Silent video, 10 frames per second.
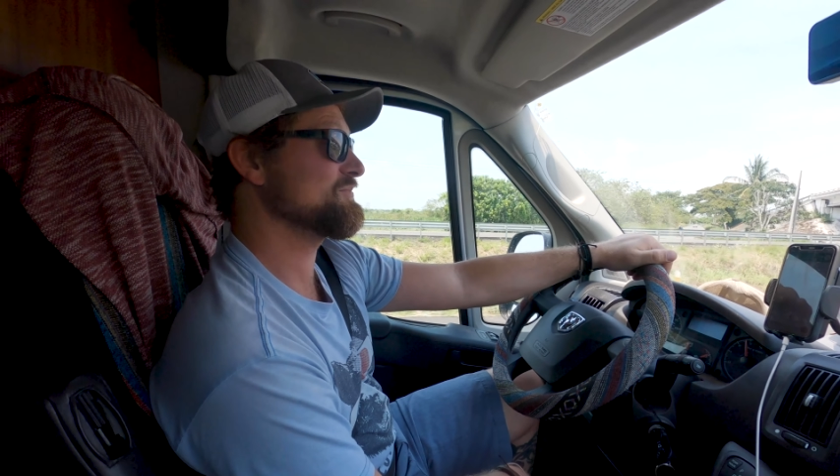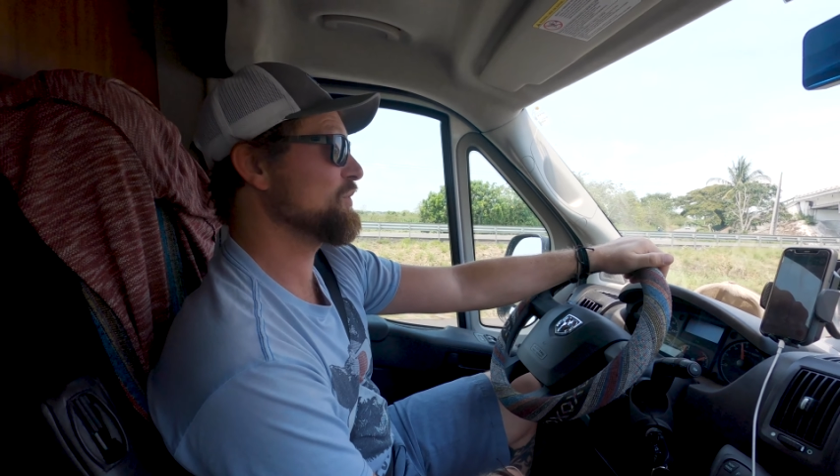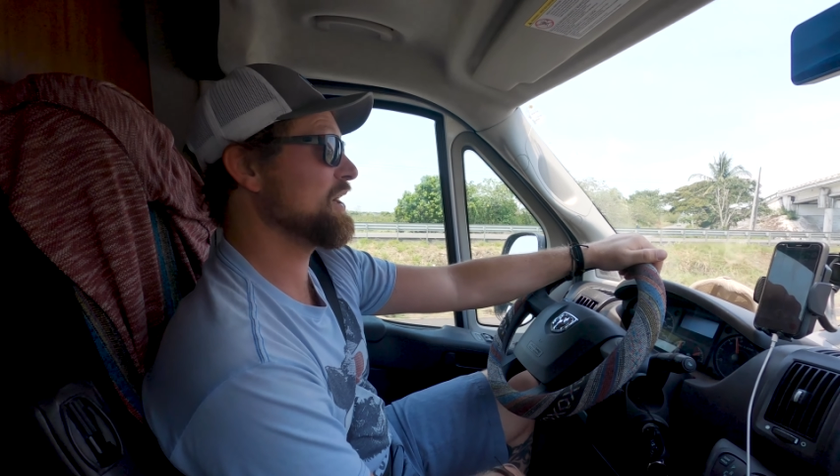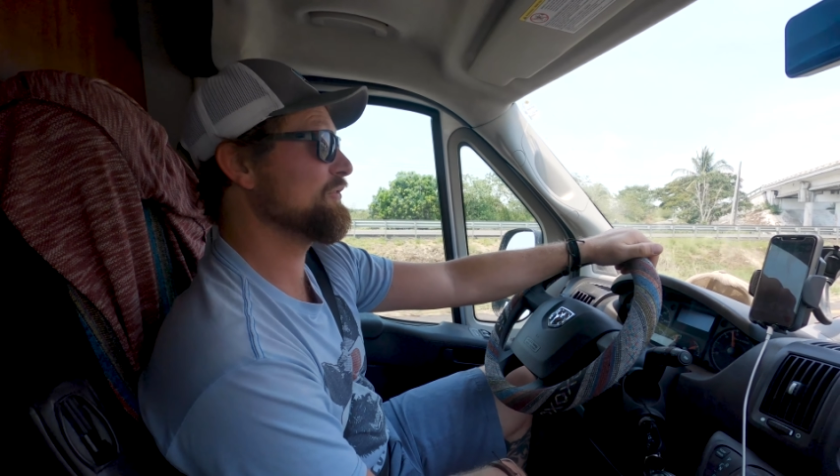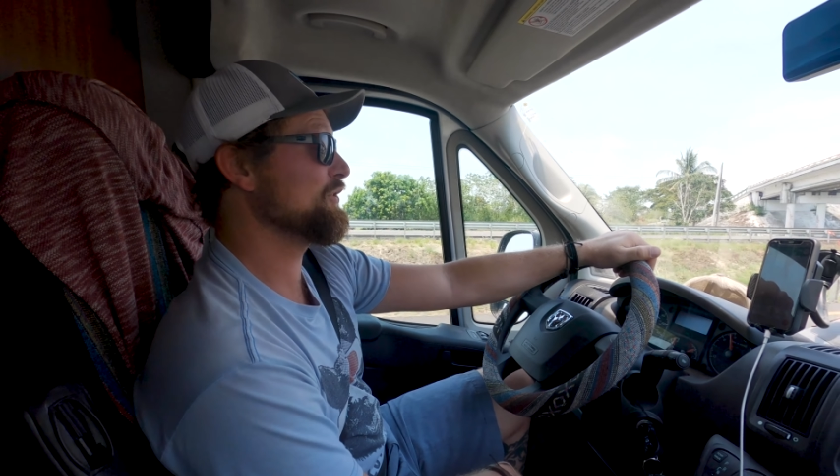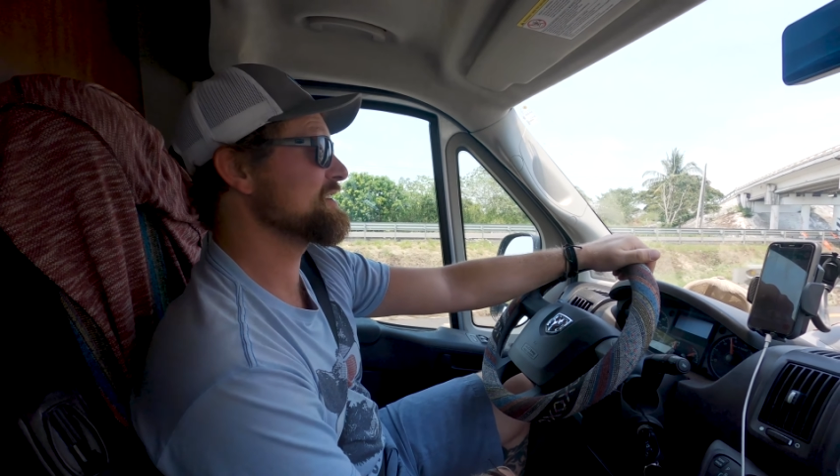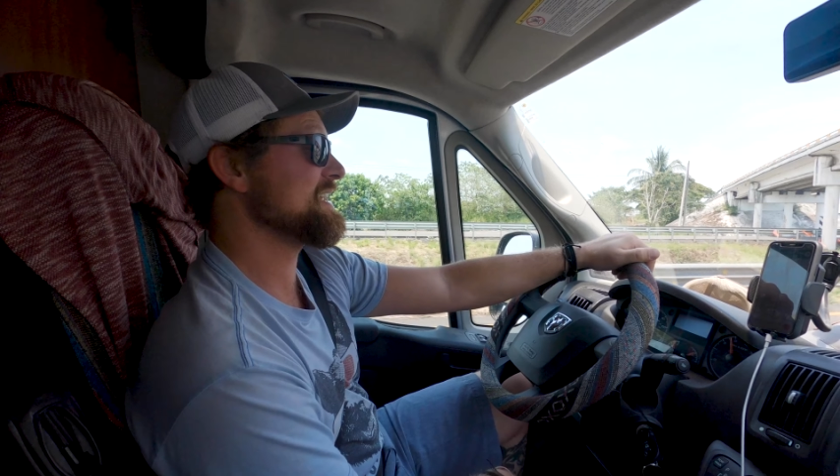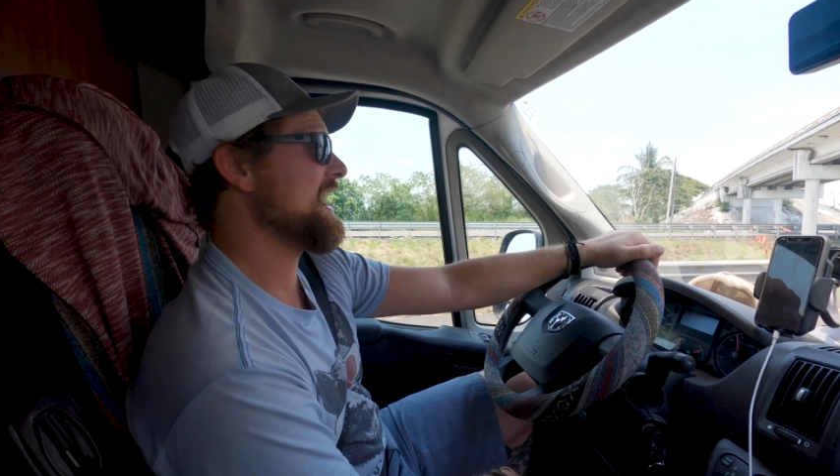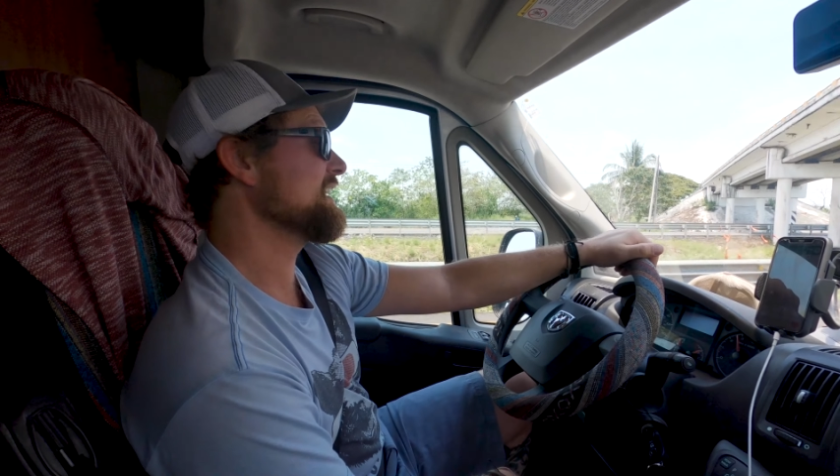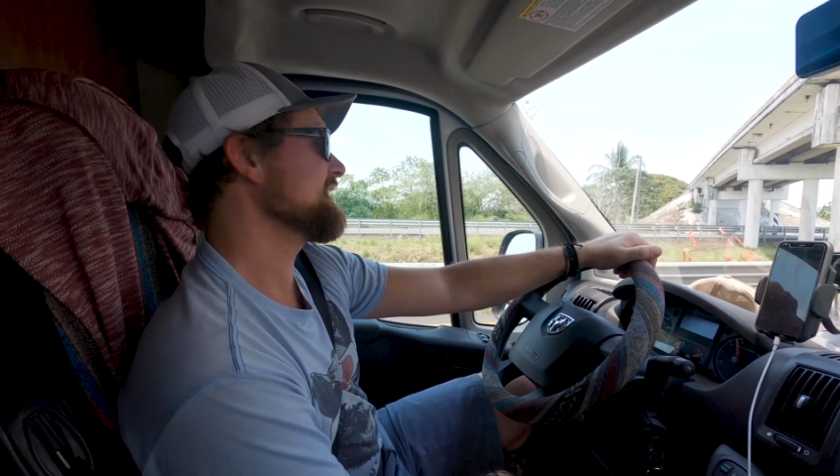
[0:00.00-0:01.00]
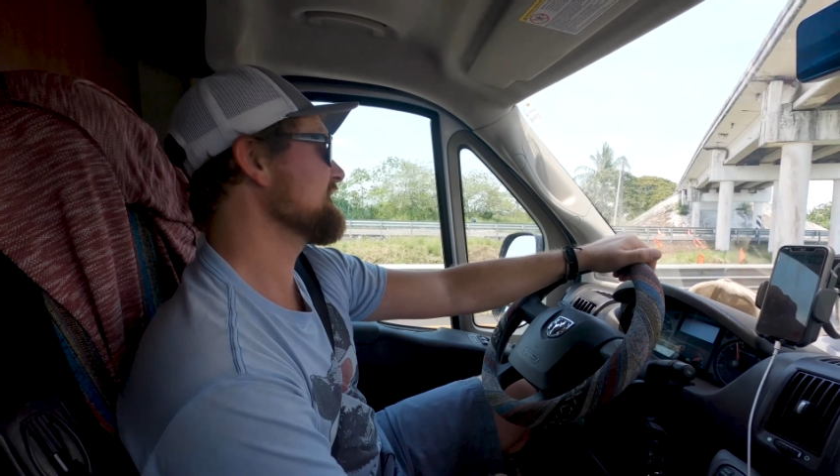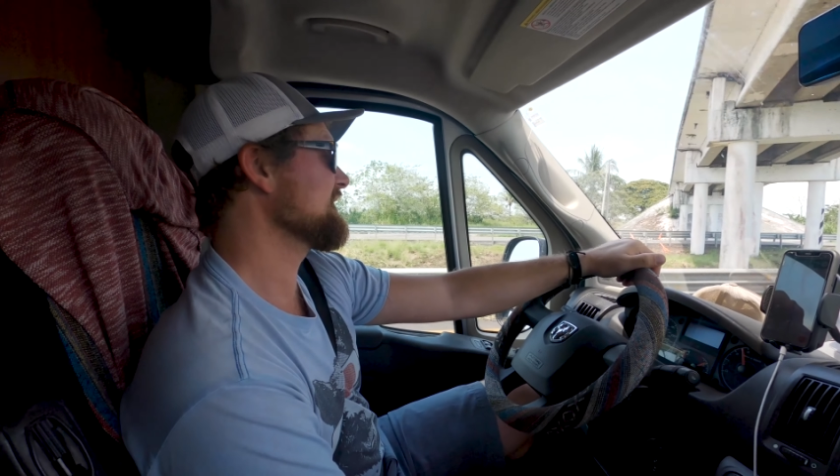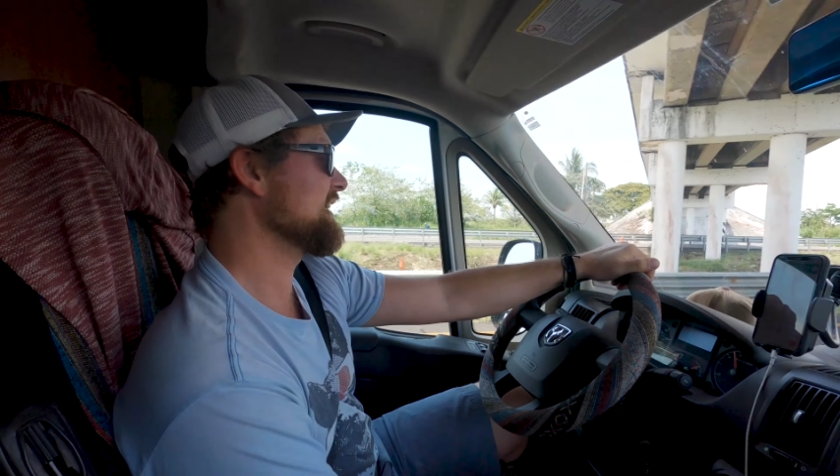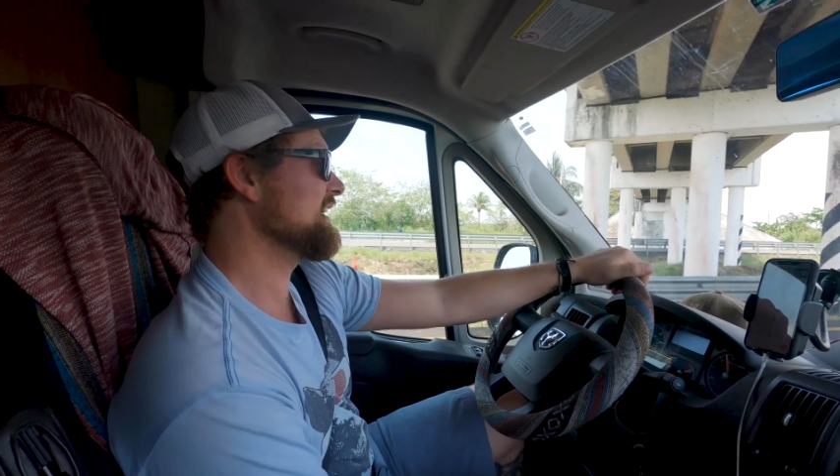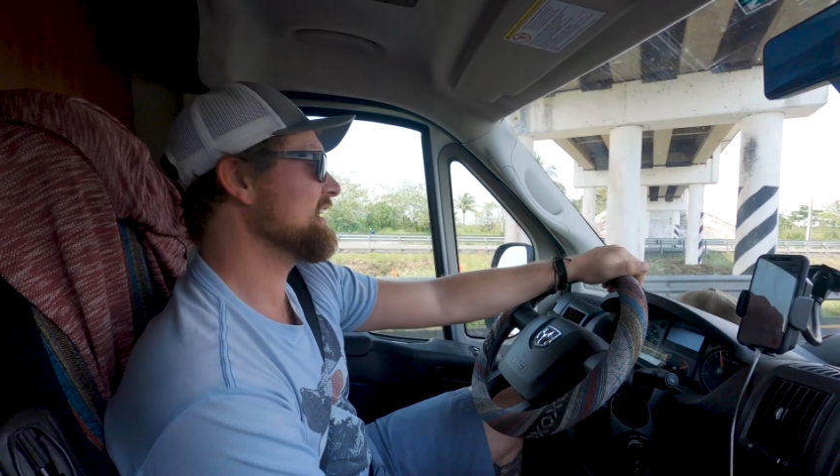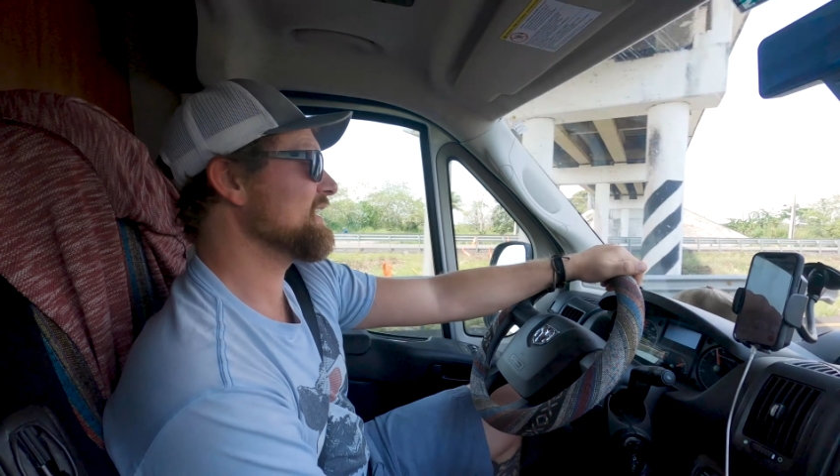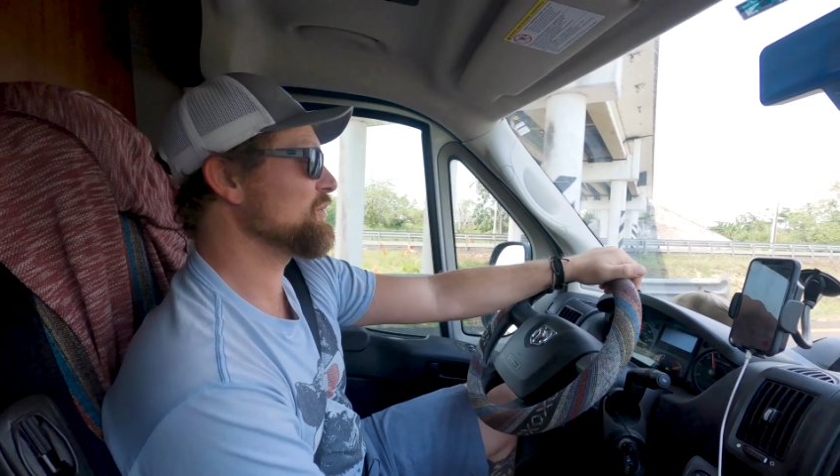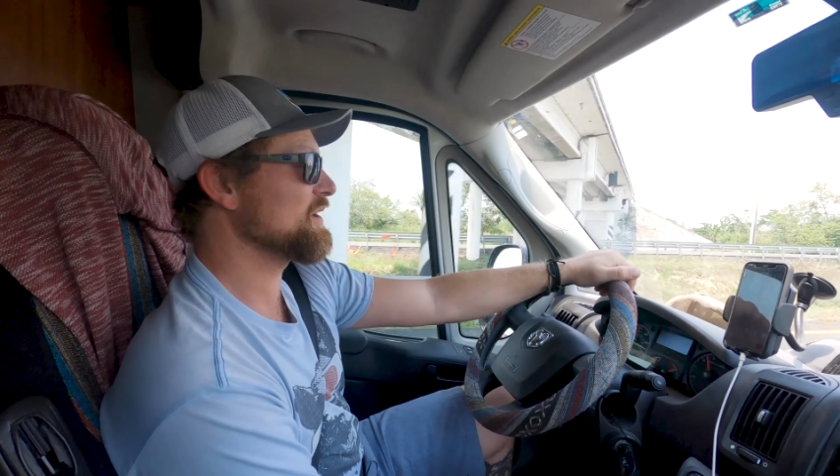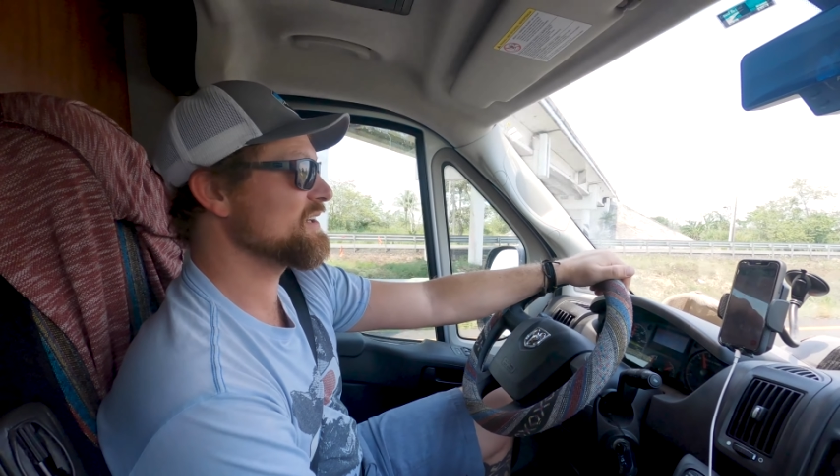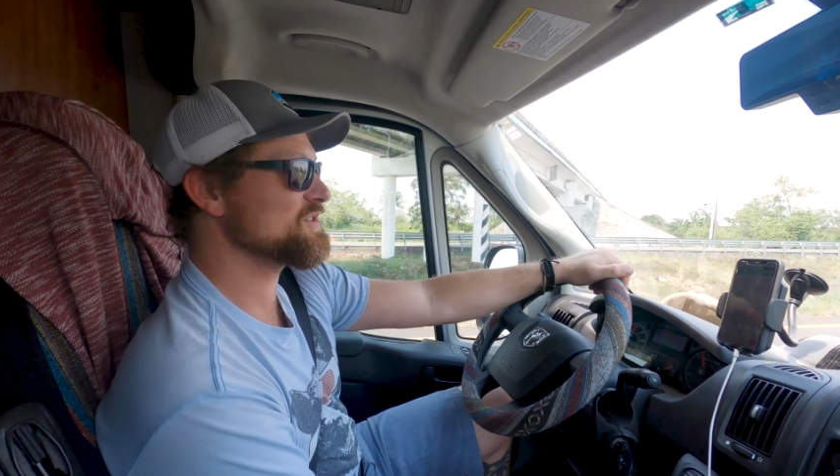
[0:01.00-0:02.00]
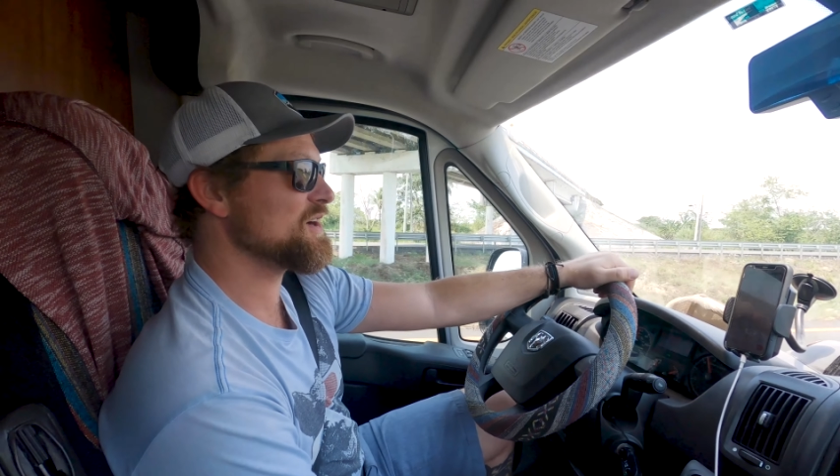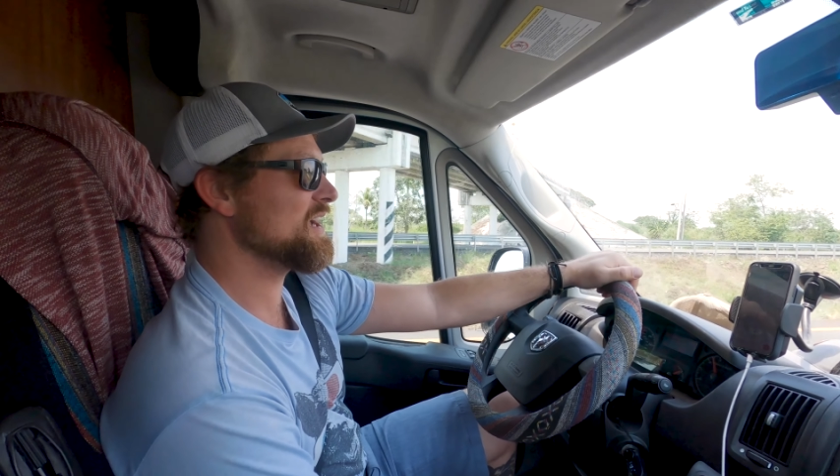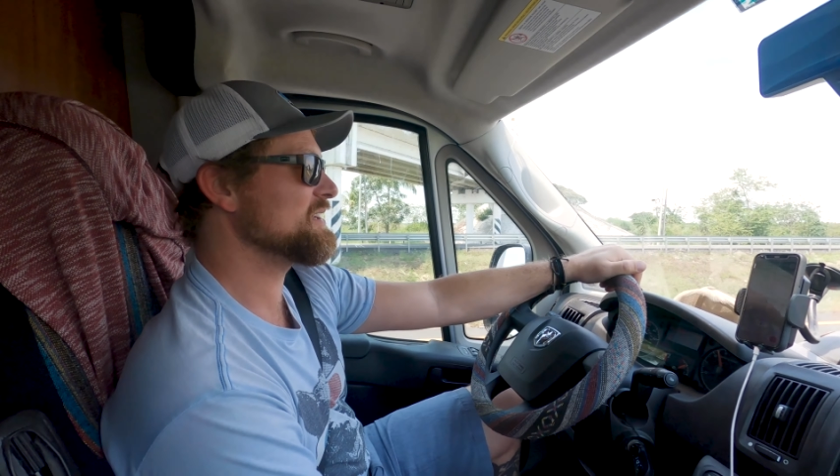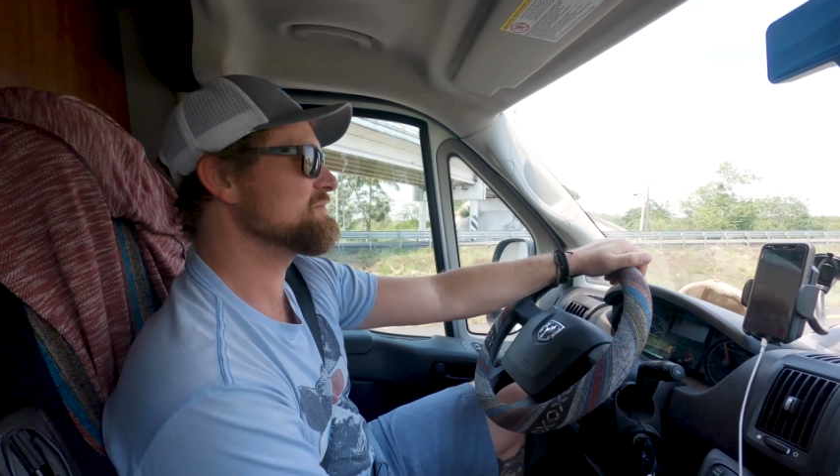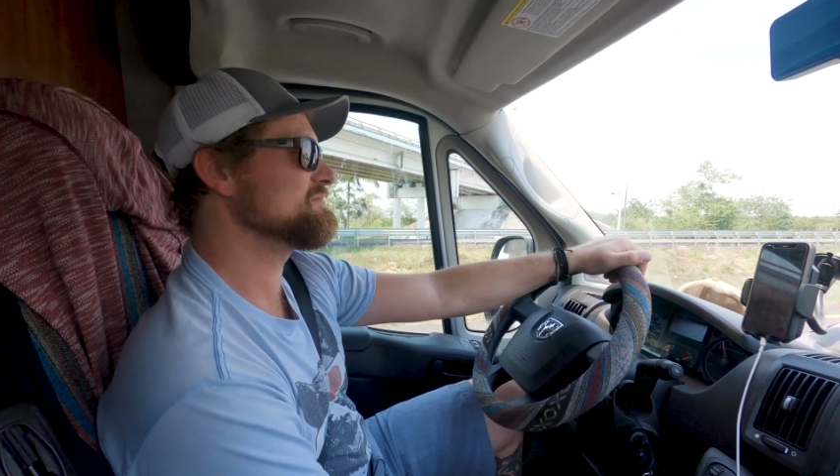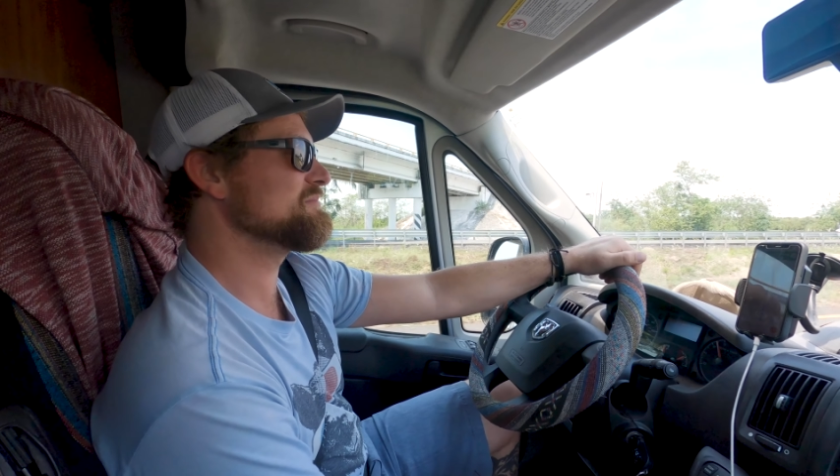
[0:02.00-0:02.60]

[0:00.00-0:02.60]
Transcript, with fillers: we're gonna freestyle it and we're gonna try and